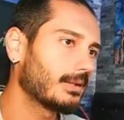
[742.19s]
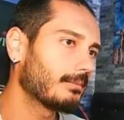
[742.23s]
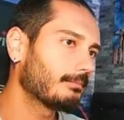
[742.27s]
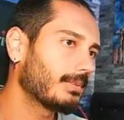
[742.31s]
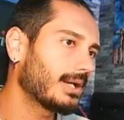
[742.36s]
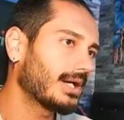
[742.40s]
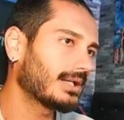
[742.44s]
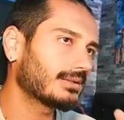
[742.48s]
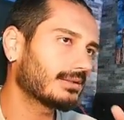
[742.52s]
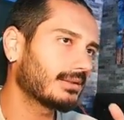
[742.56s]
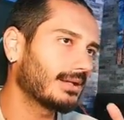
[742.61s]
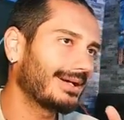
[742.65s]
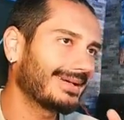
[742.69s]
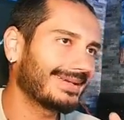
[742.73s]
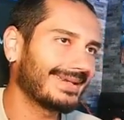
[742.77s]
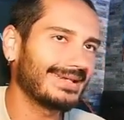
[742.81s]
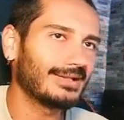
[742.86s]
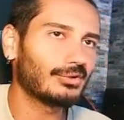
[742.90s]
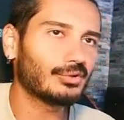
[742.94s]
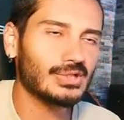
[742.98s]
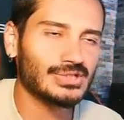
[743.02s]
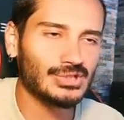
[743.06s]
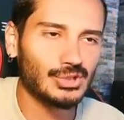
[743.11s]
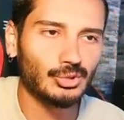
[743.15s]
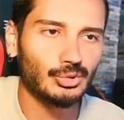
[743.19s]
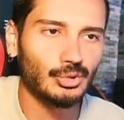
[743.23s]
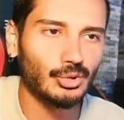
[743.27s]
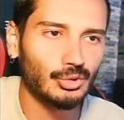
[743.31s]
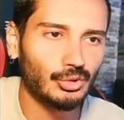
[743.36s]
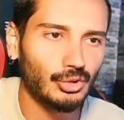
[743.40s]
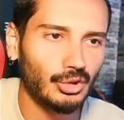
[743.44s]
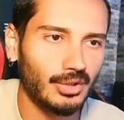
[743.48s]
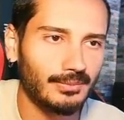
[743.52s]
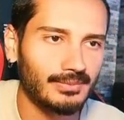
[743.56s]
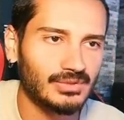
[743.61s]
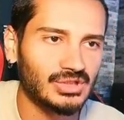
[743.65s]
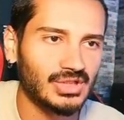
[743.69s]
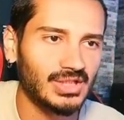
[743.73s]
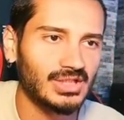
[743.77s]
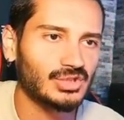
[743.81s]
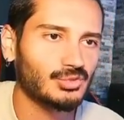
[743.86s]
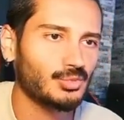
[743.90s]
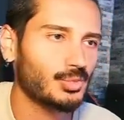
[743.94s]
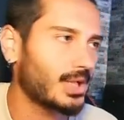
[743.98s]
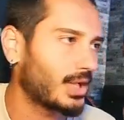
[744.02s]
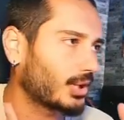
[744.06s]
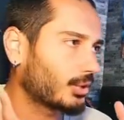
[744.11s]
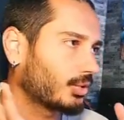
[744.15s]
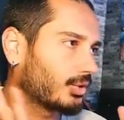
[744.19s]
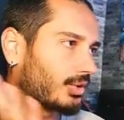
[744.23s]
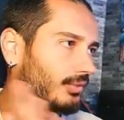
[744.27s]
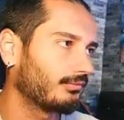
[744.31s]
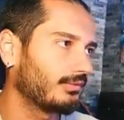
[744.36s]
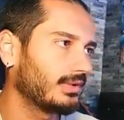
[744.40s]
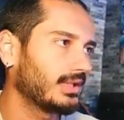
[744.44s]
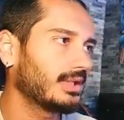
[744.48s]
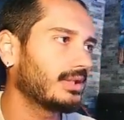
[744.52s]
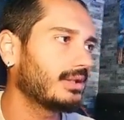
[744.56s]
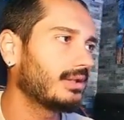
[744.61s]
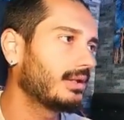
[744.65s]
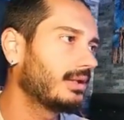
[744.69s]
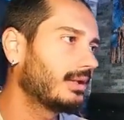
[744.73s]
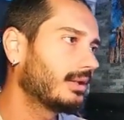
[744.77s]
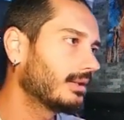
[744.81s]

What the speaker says: But again, result not going to be changed. We are going to win.